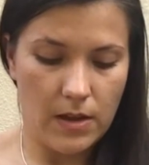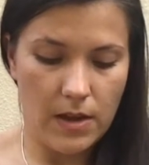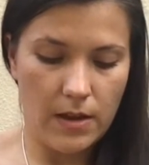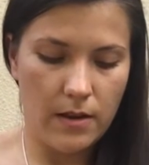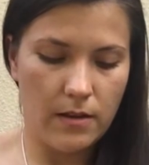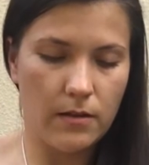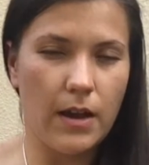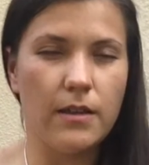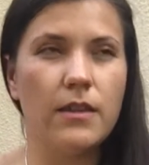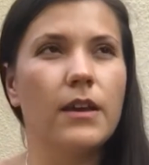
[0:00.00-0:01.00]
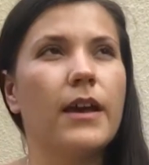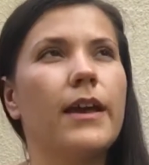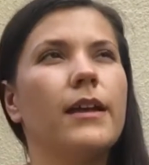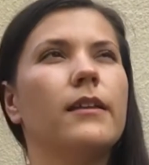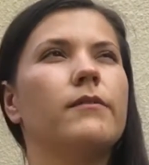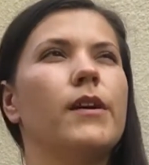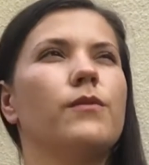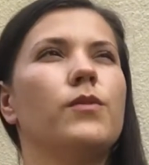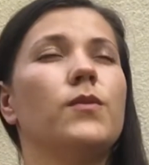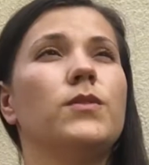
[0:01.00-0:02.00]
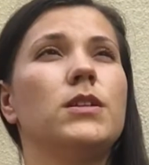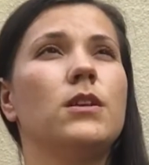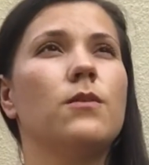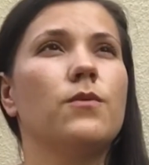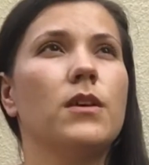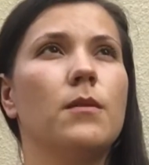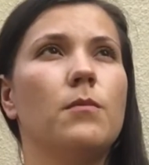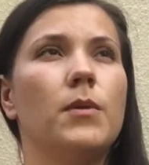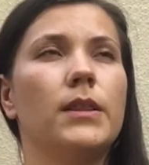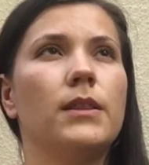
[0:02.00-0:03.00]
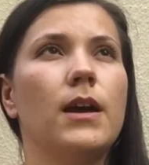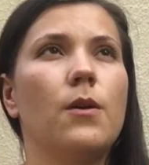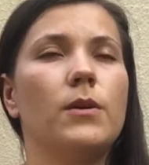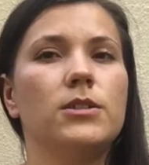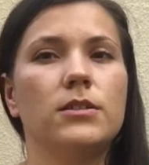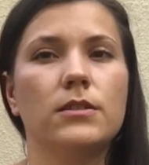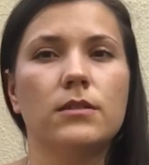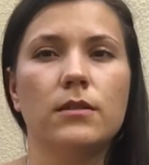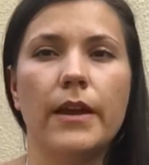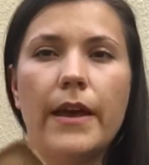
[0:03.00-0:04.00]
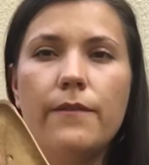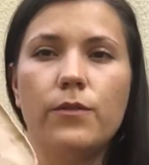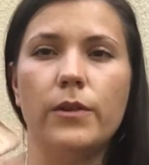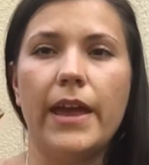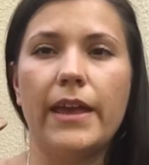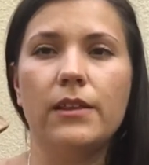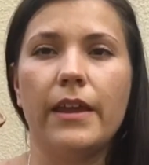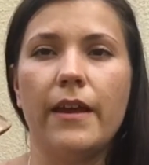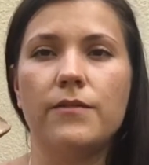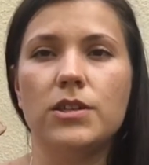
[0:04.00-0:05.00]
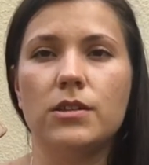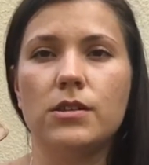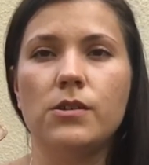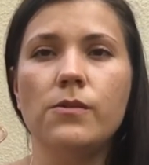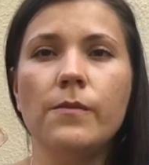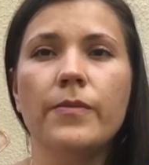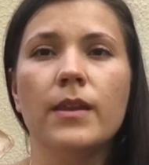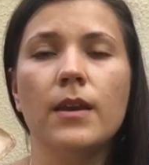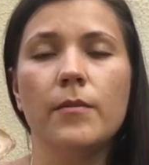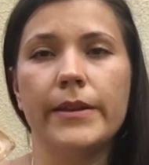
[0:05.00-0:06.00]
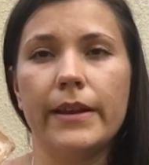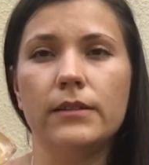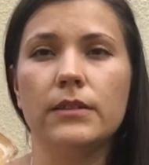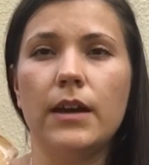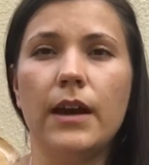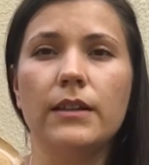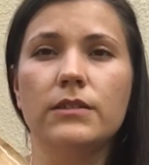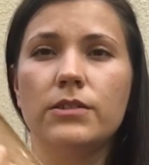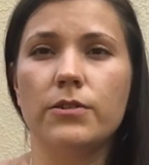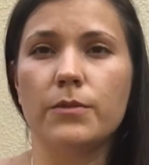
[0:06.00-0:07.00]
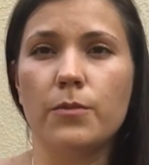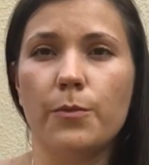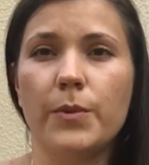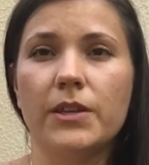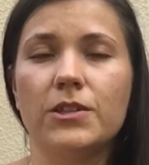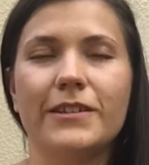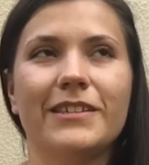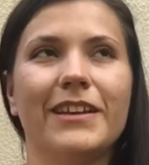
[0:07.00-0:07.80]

and I think I had around 15 of them, but now I just have on hand, I have just 2, but I'll insert more pictures.